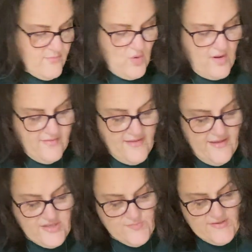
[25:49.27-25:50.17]
Bronze
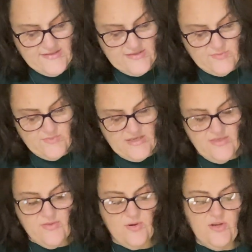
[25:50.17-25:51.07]
Age Bestitch Me
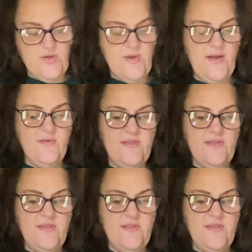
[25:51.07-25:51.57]
32 count